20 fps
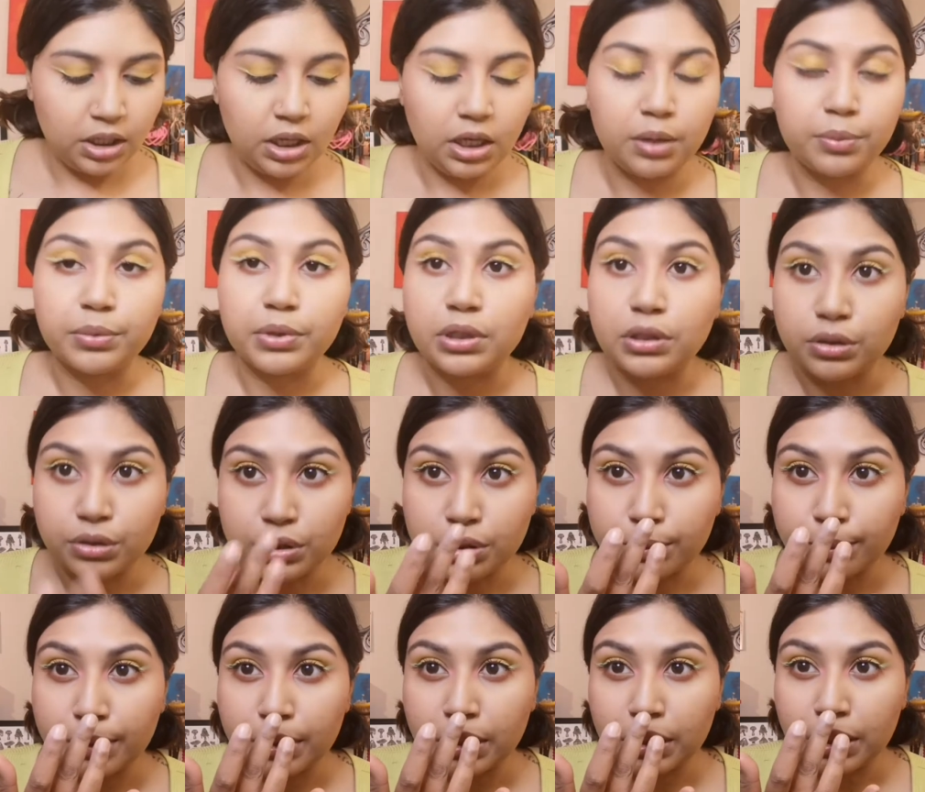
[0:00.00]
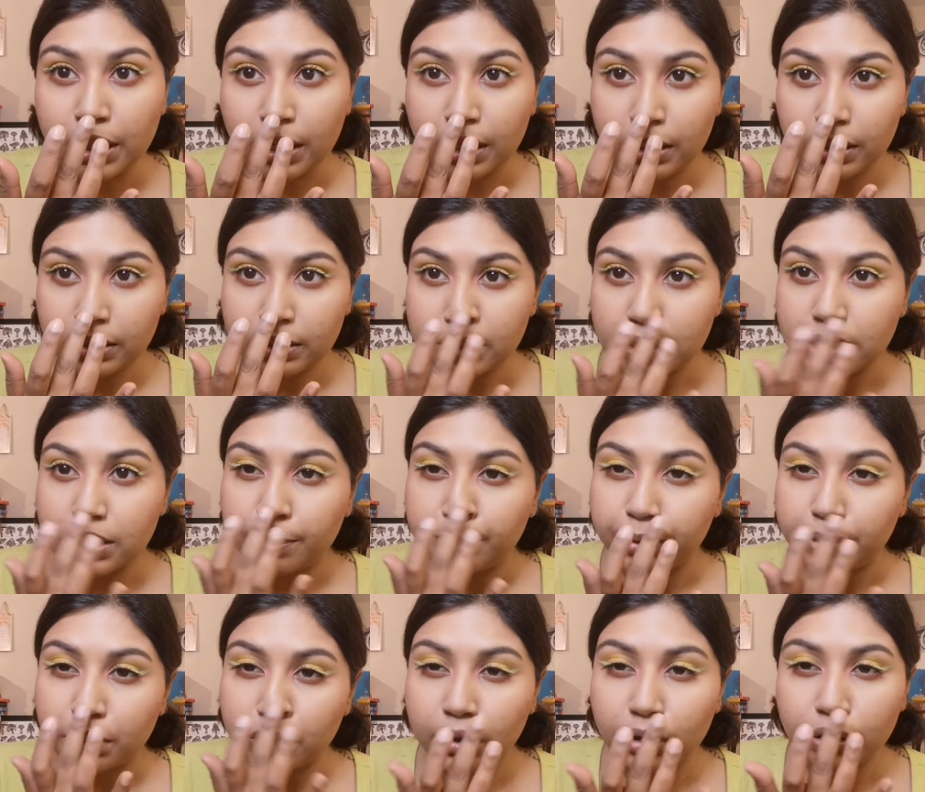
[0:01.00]
I'm going to use a bit of that at the tip
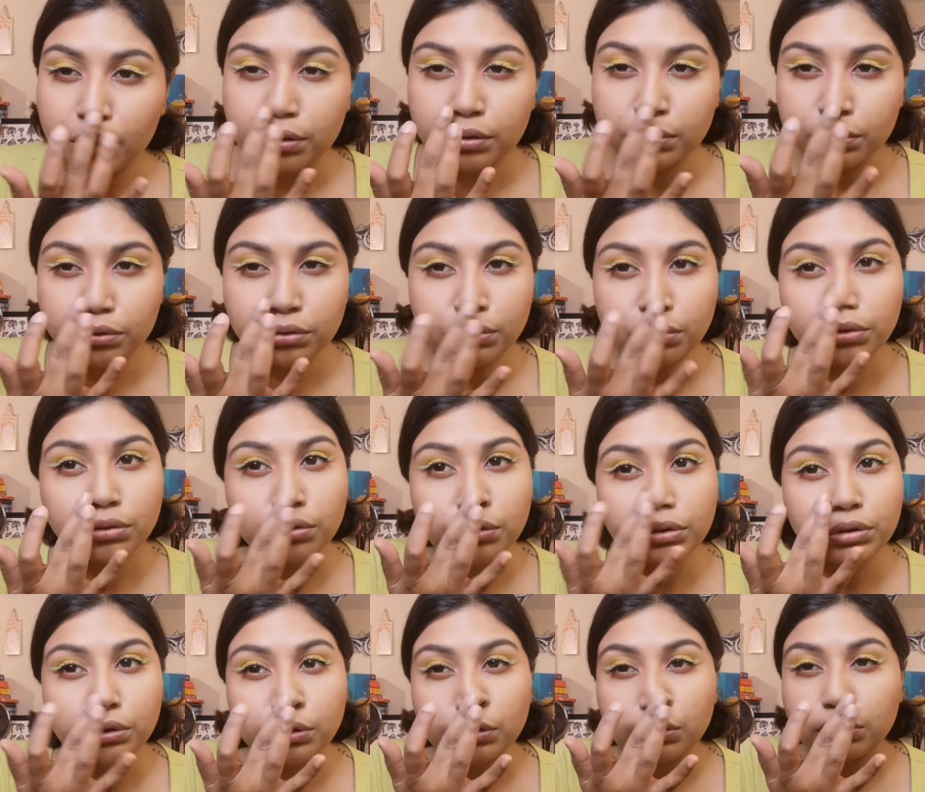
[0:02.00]
of the nose.